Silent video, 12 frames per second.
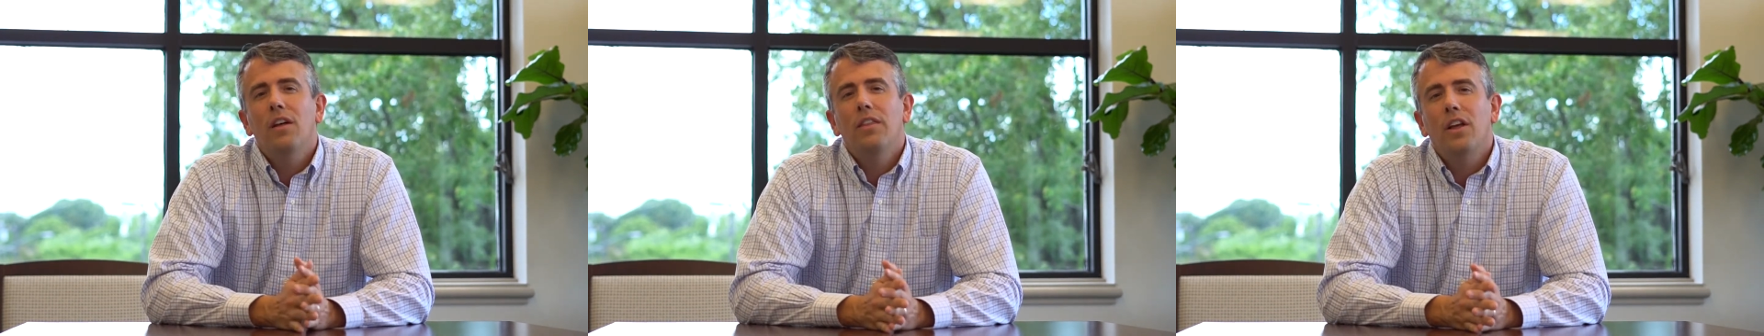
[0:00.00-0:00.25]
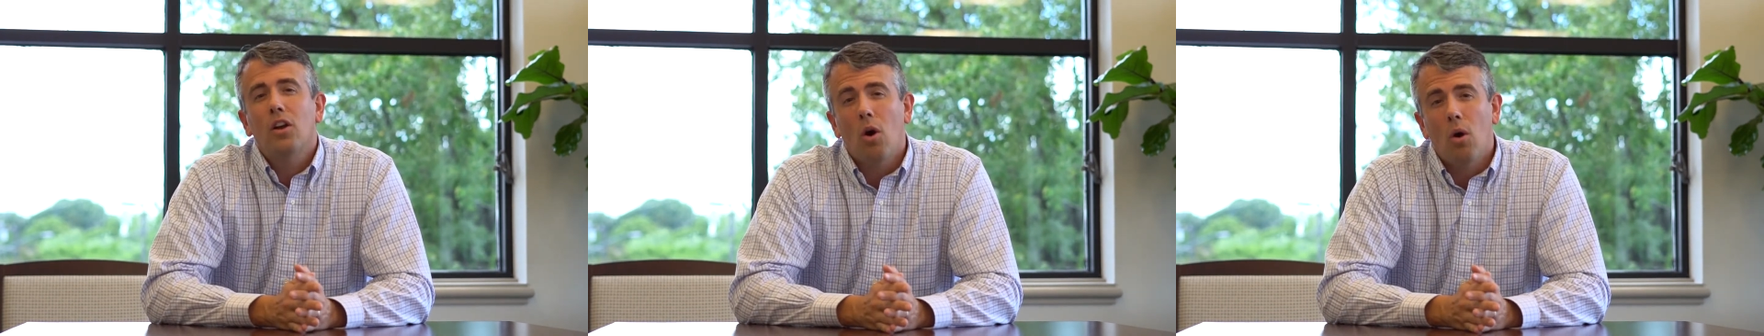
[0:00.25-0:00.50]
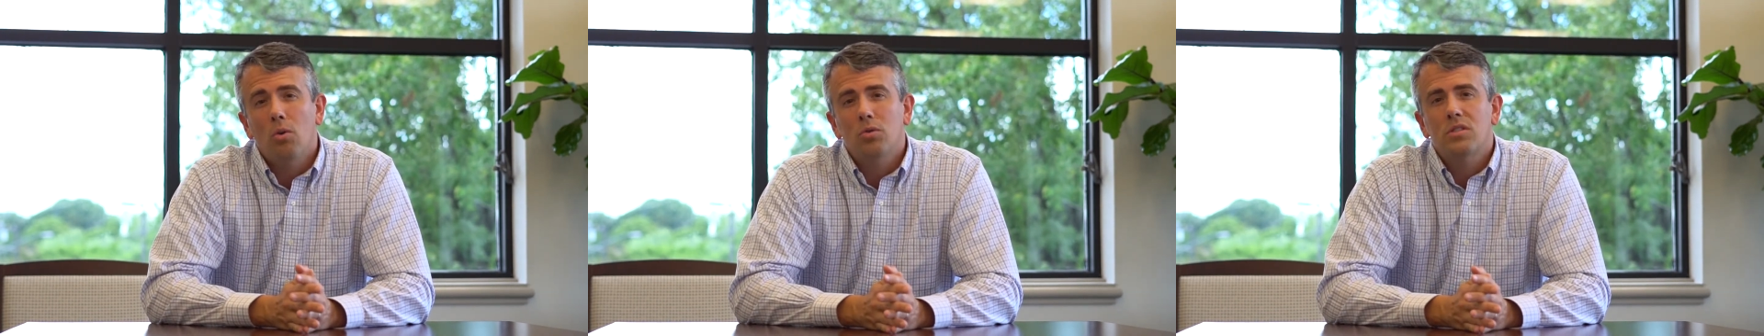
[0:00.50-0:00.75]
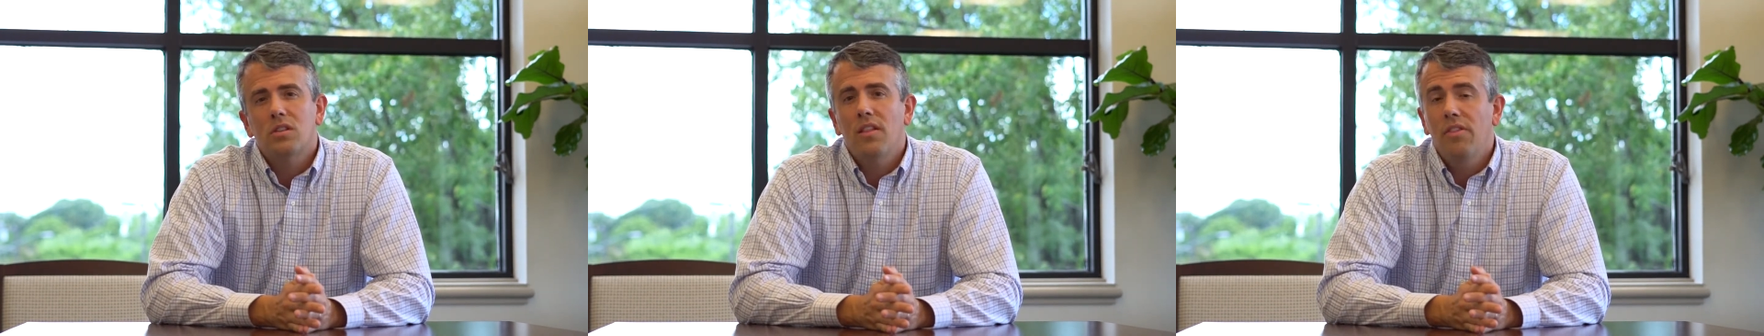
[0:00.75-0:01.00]
the
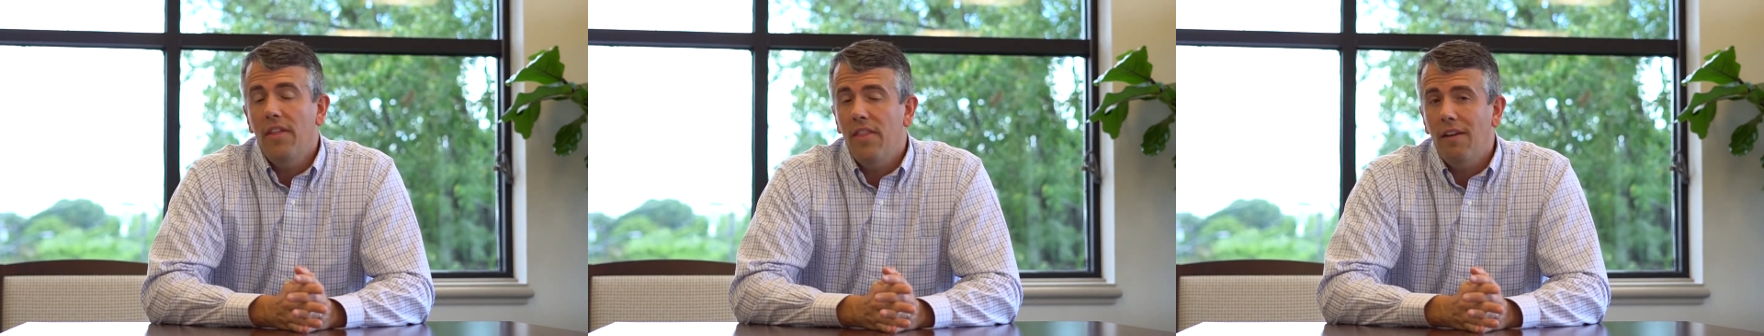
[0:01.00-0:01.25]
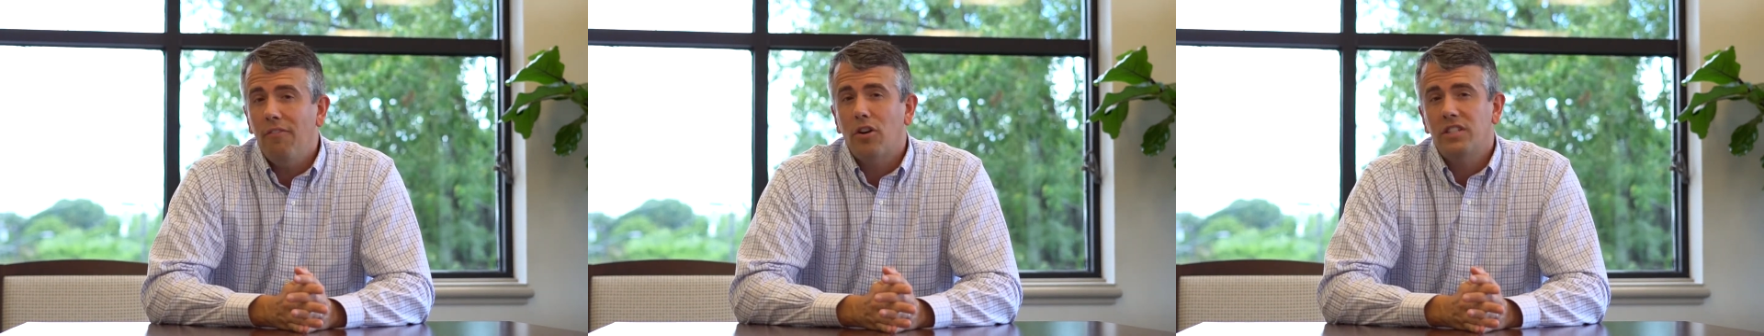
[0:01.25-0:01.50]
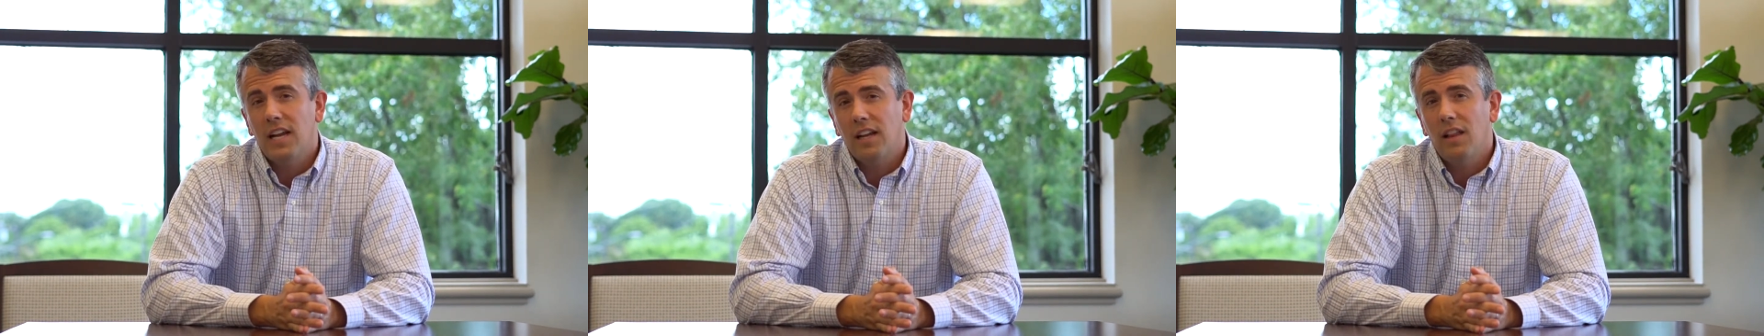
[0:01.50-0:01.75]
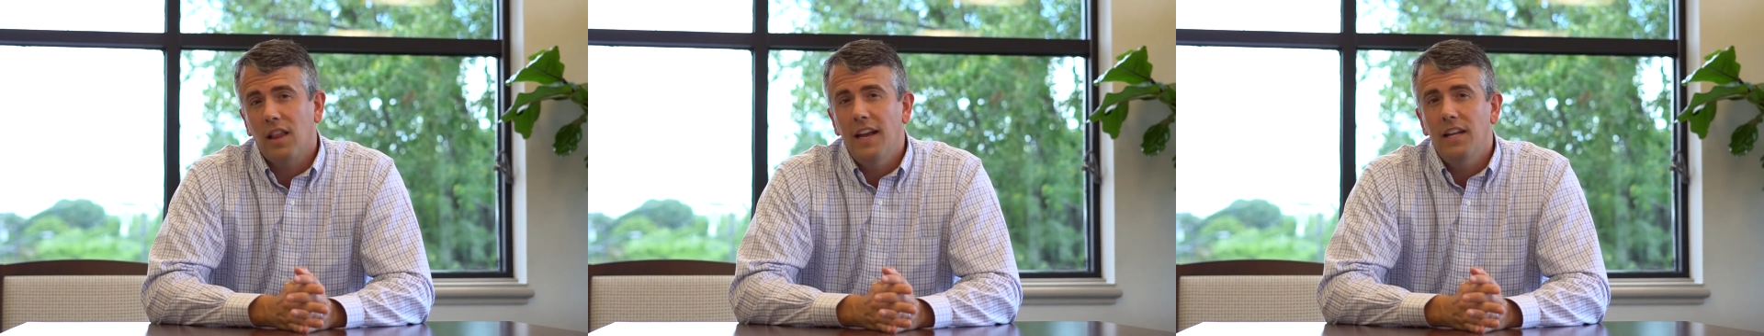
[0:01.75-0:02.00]
goals that they've
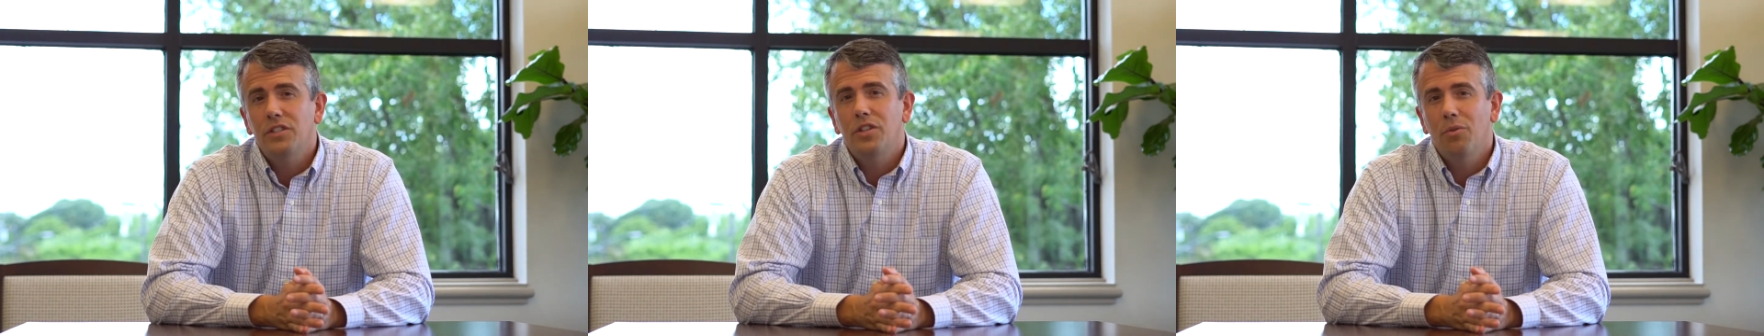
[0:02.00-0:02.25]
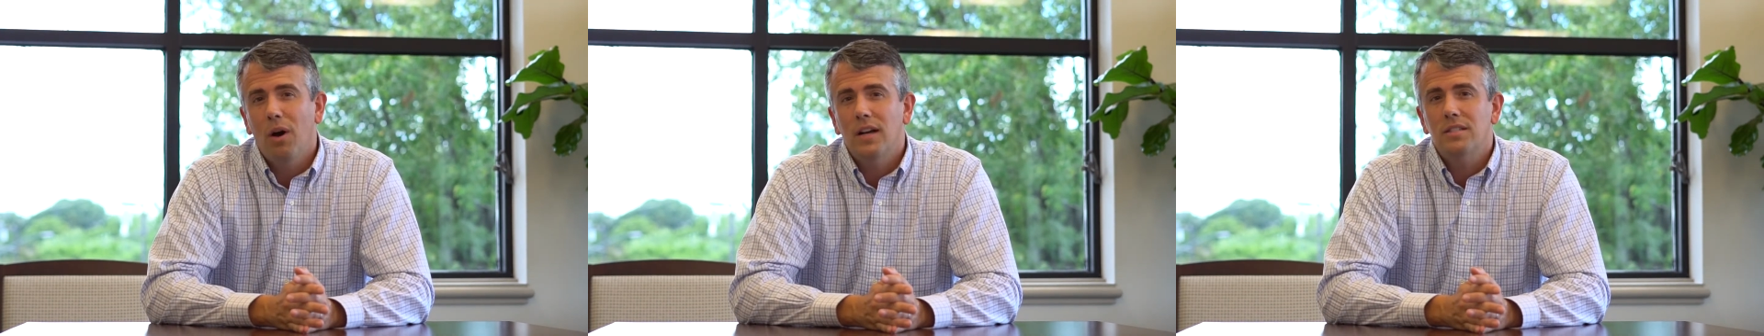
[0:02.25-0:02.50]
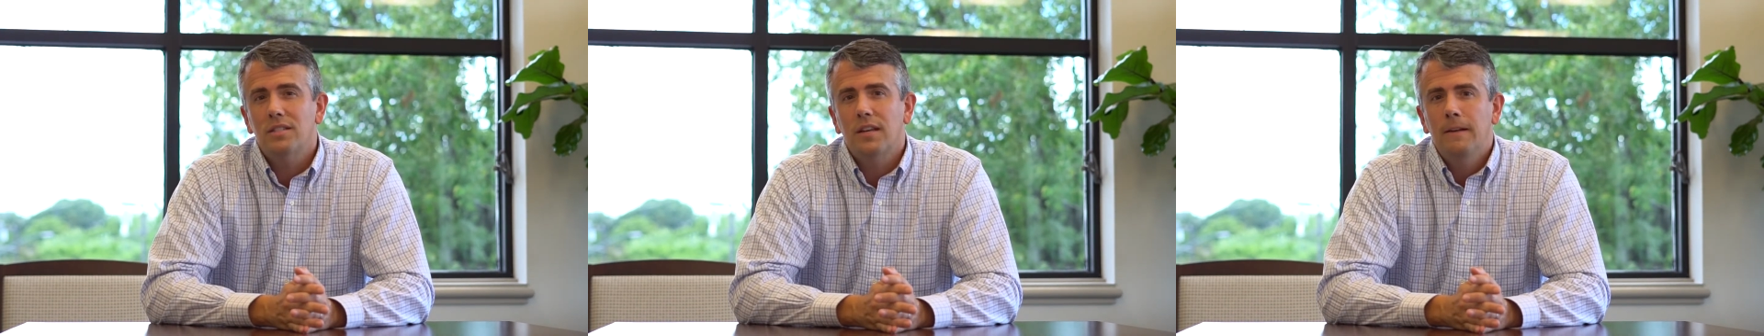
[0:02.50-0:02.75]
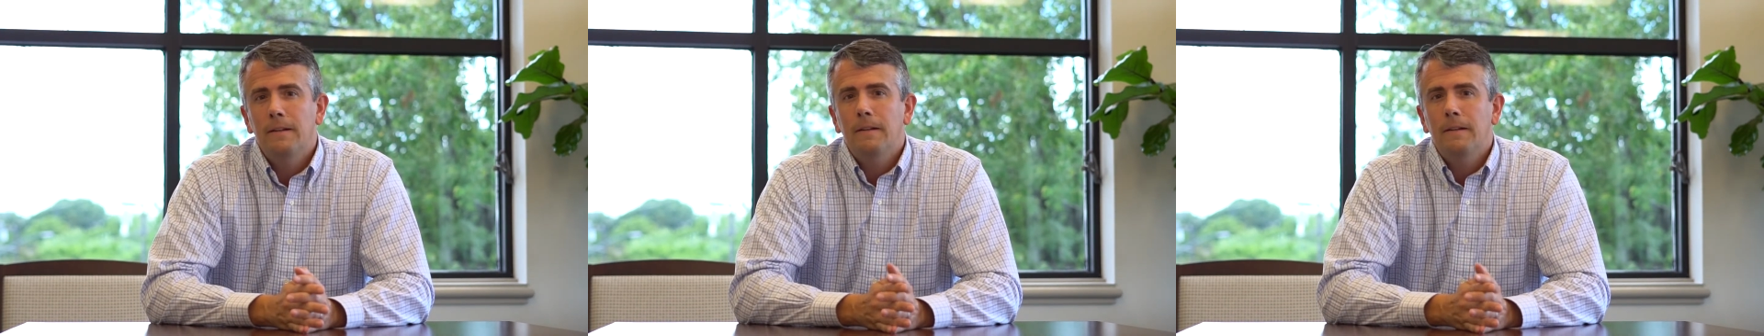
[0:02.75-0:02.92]
articulated to us.